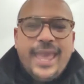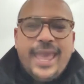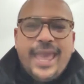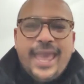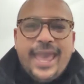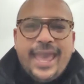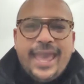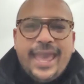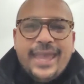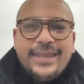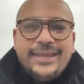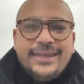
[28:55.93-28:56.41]

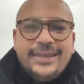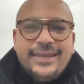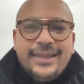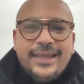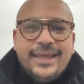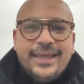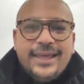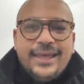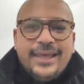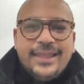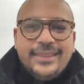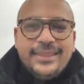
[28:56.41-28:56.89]
And
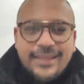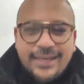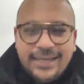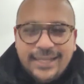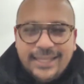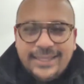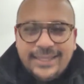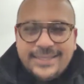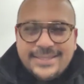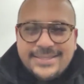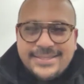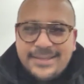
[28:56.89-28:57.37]
the
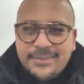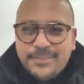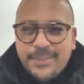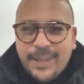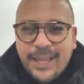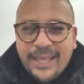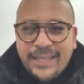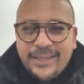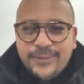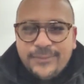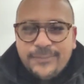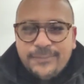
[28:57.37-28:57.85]
link is in
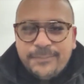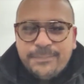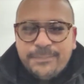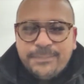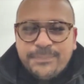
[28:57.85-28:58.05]
bio.